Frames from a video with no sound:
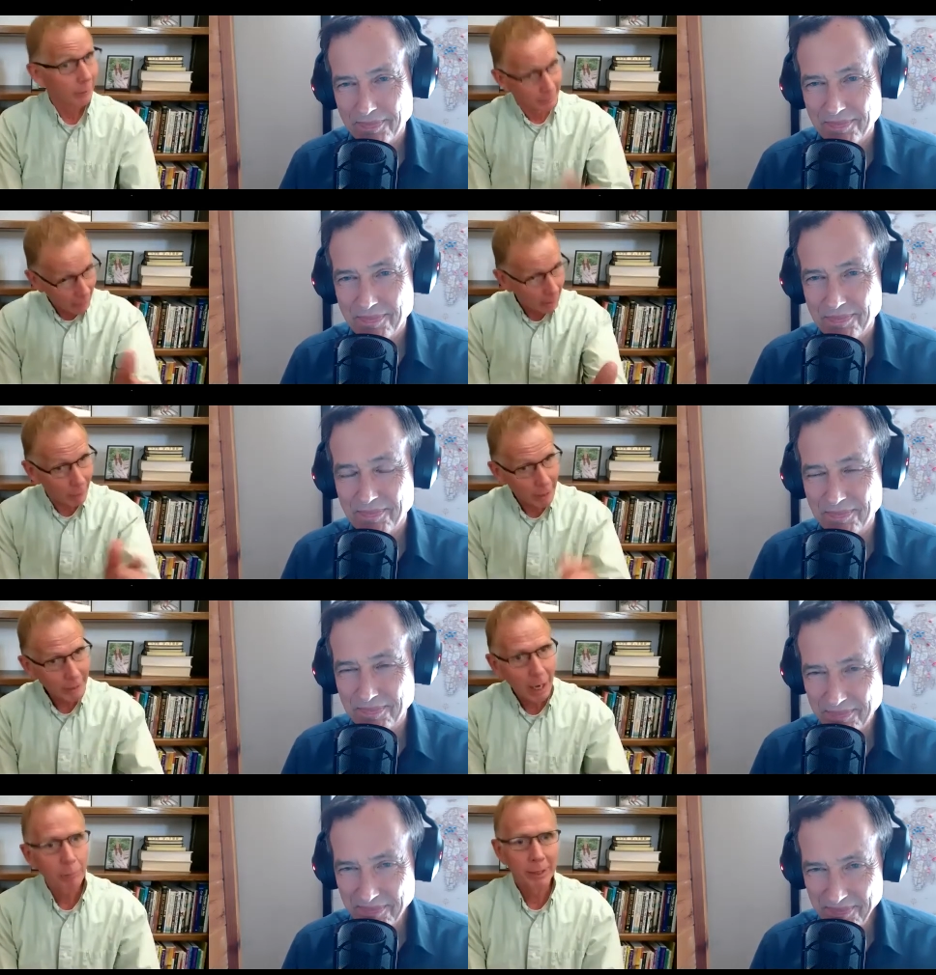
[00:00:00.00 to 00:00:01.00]
Speaker 1: not right
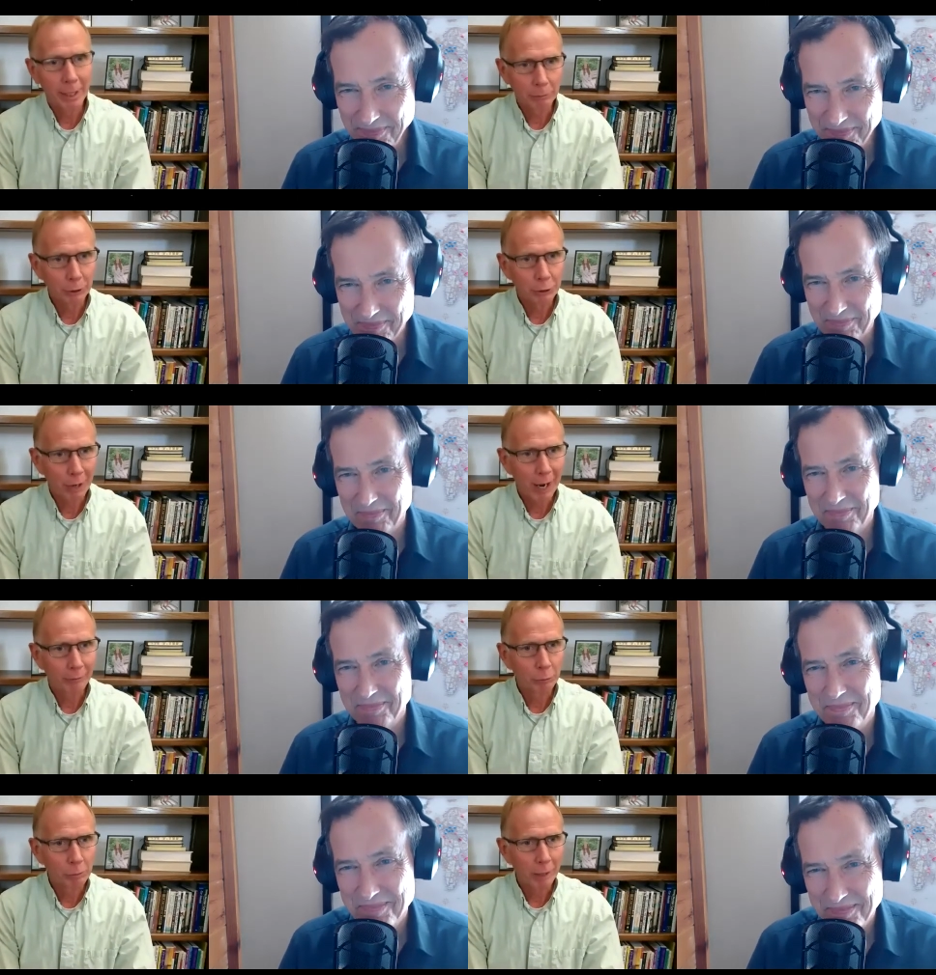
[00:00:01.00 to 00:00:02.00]
now been able to travel
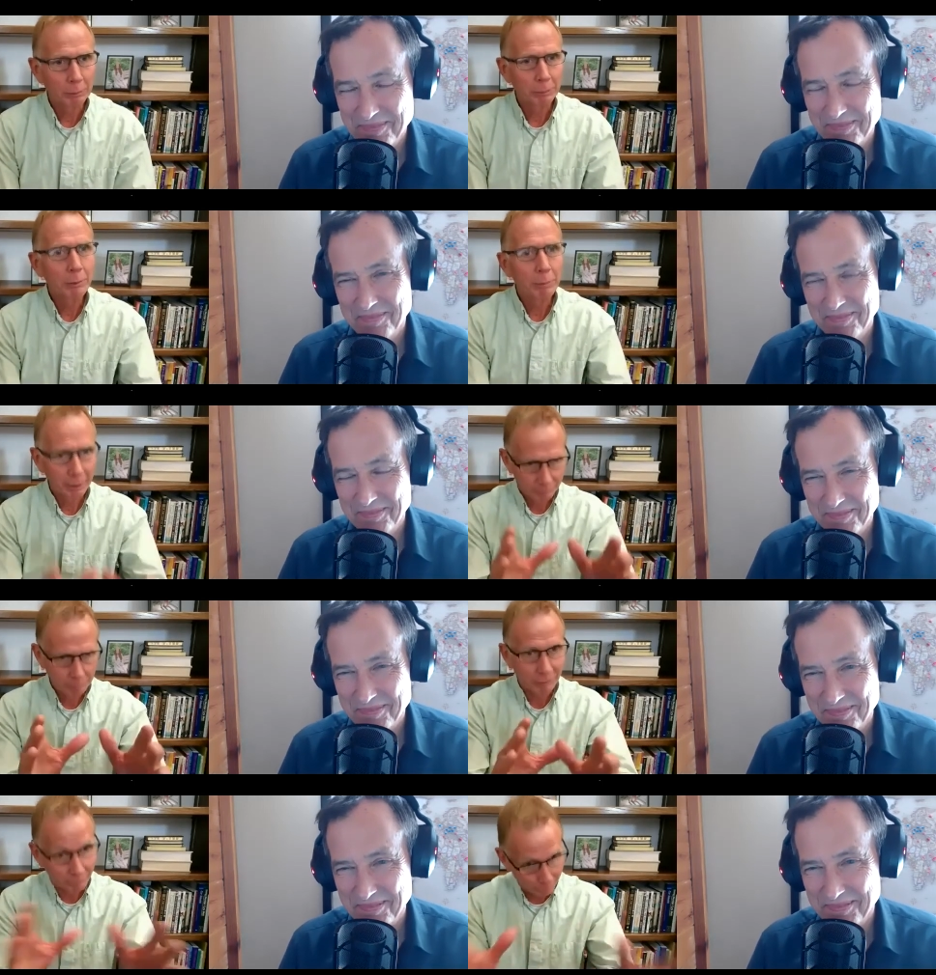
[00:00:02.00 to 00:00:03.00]
probably, but
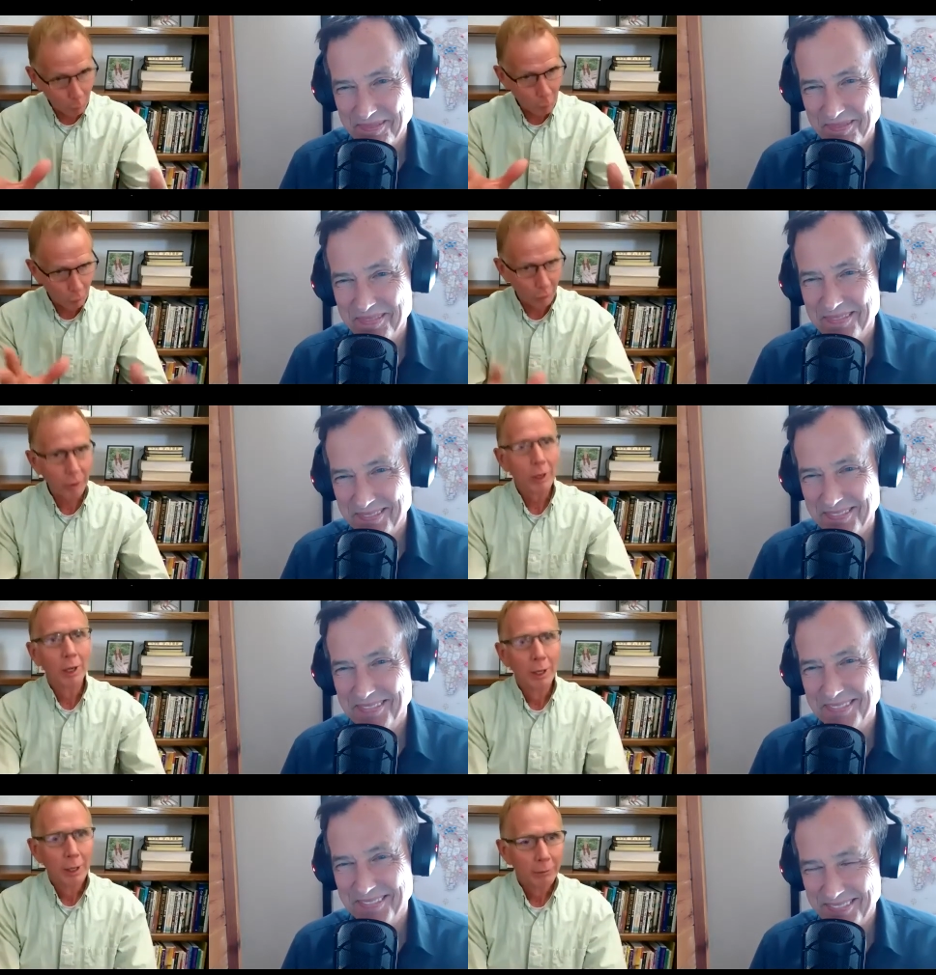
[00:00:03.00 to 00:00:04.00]
before
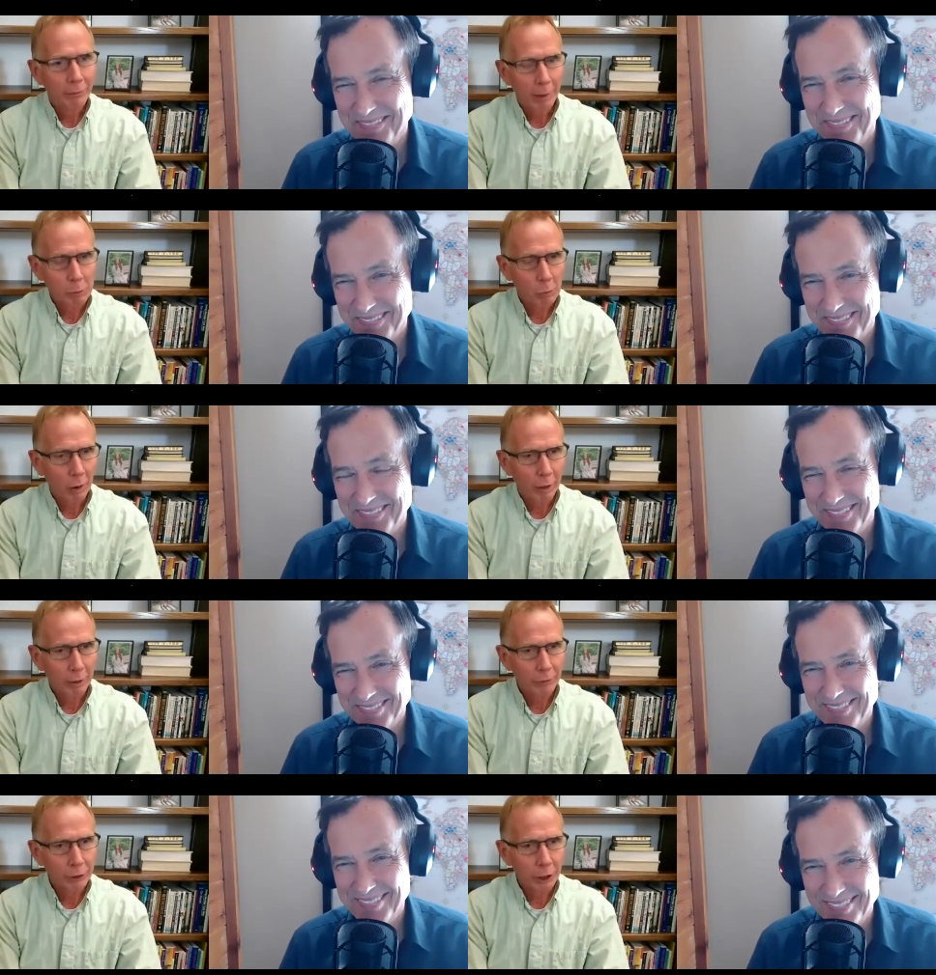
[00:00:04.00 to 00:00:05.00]
February of
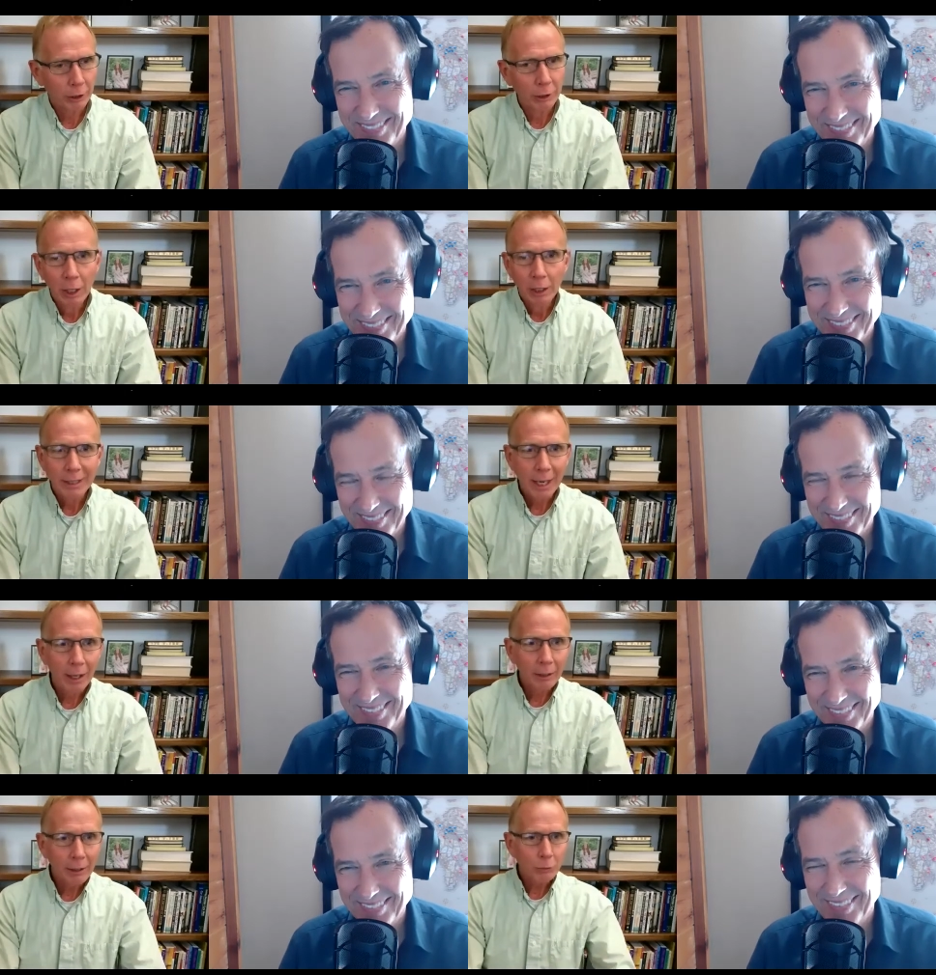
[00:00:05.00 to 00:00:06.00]
this year,
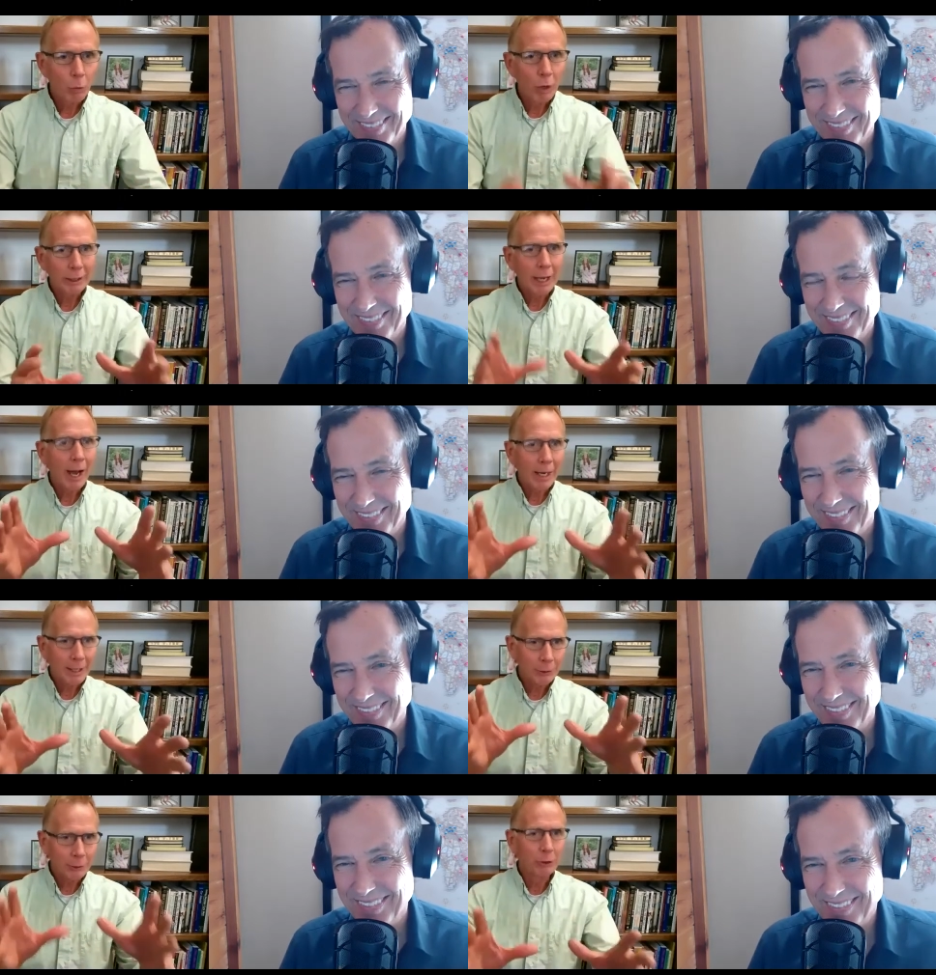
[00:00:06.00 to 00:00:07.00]
tell us what God is
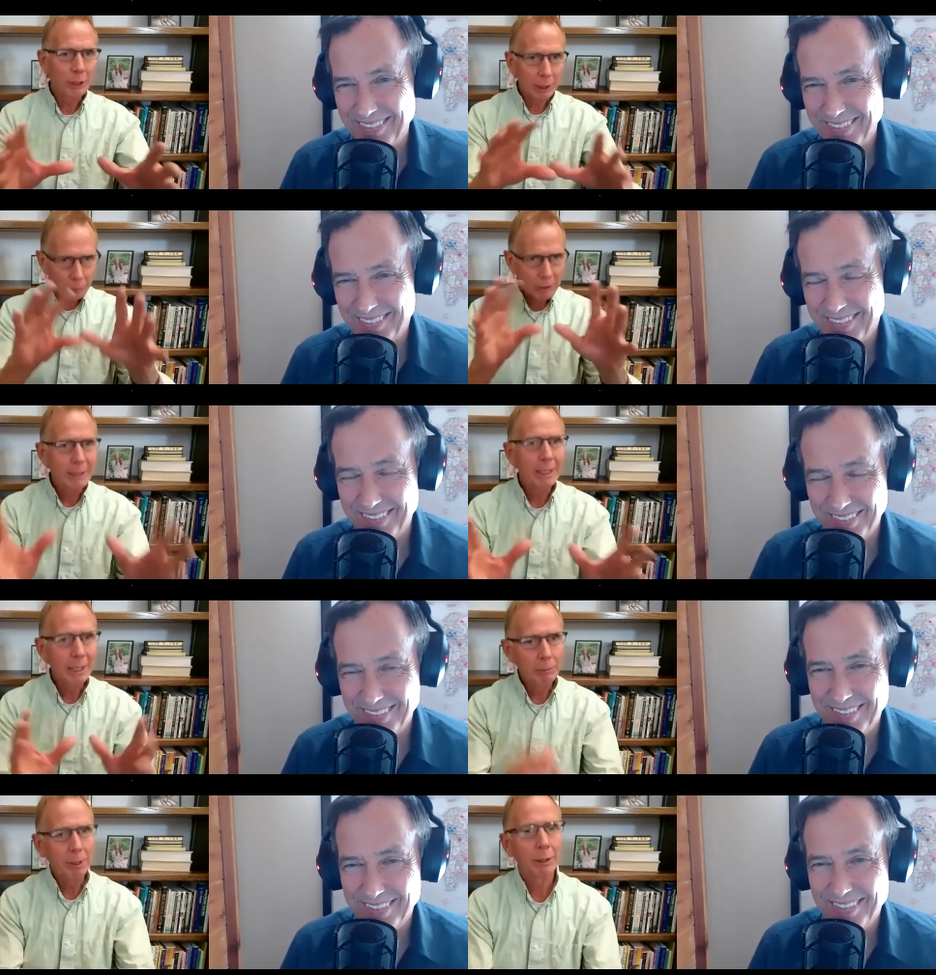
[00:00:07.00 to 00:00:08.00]
doing in
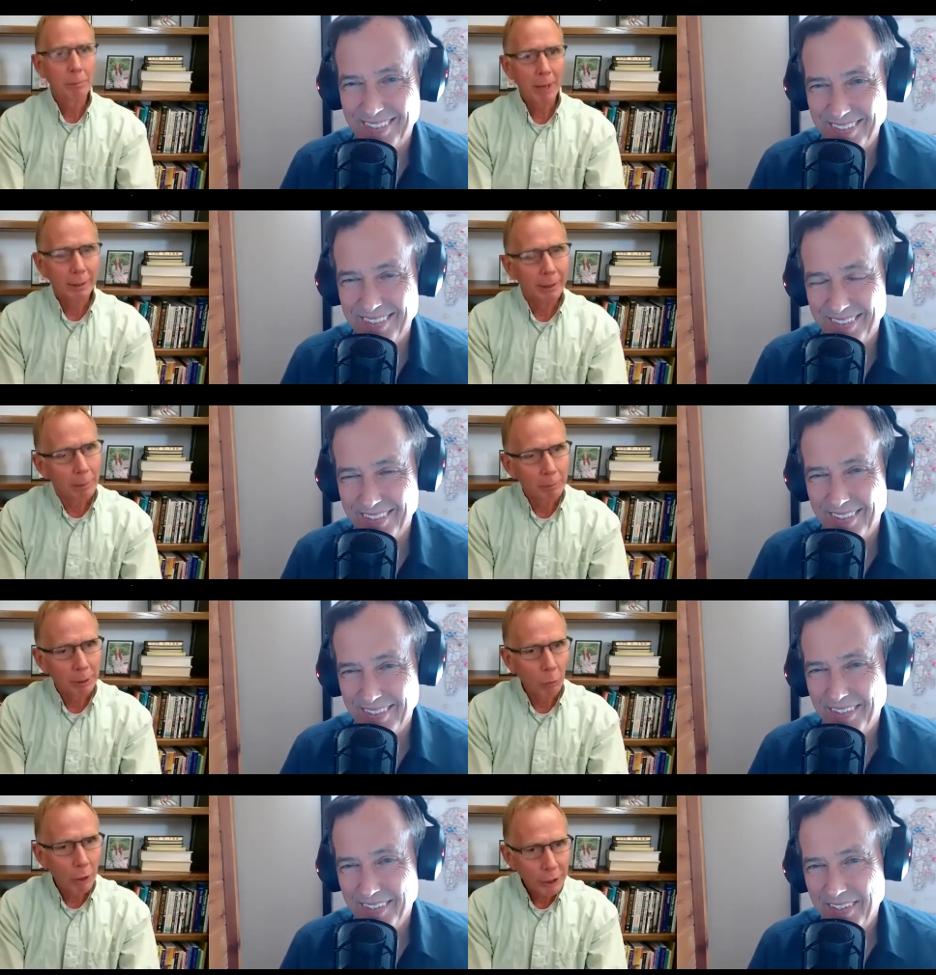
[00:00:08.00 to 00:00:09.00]
redeeming the pandemic.
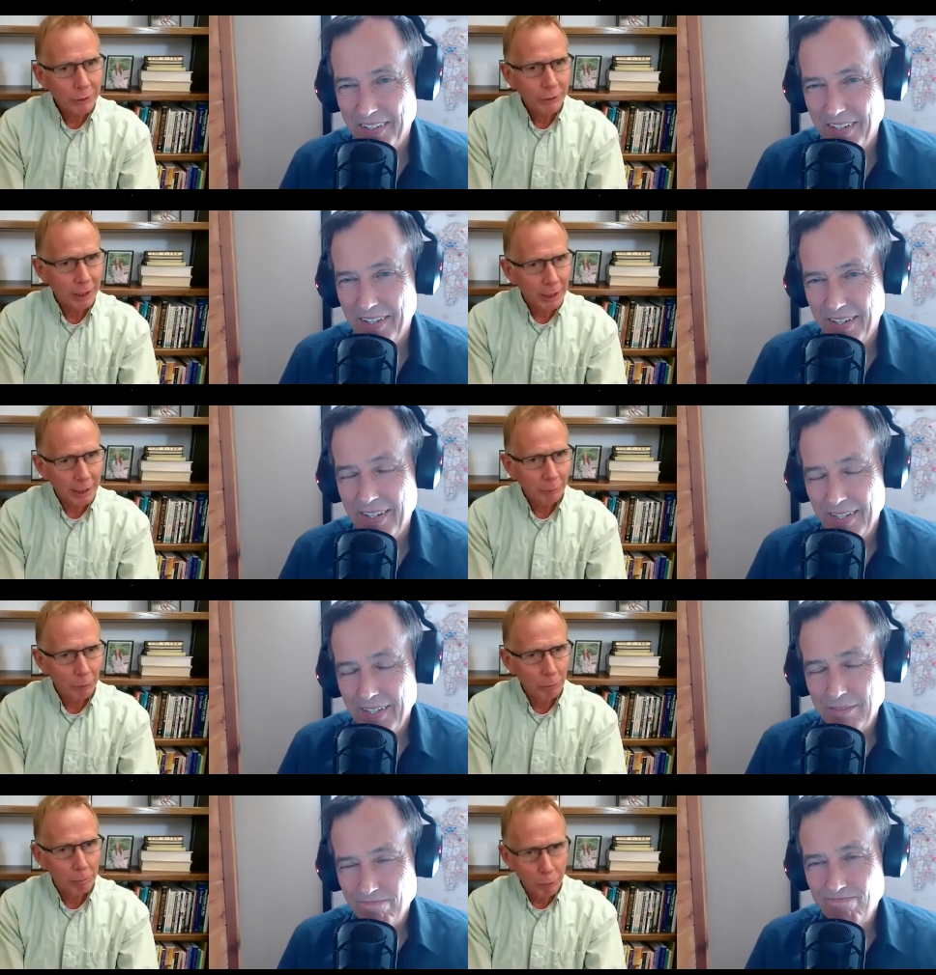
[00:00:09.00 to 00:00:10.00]
What are you seeing
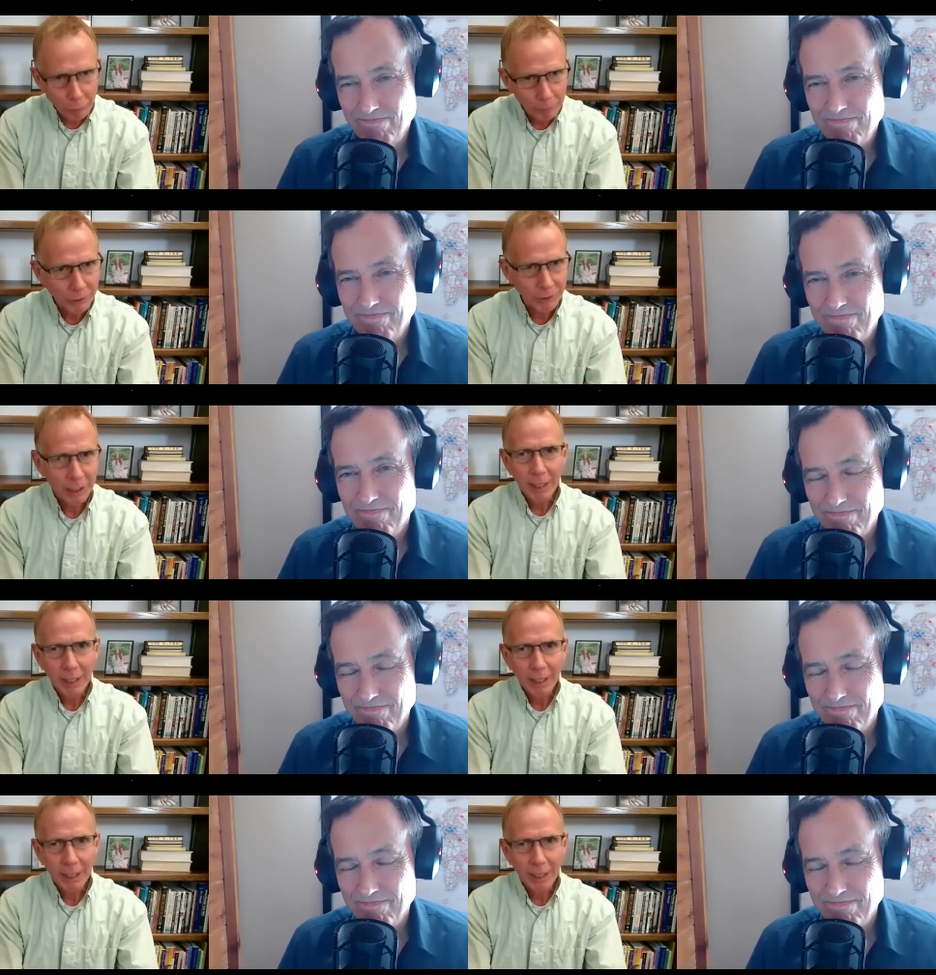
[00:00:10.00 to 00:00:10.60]
with movements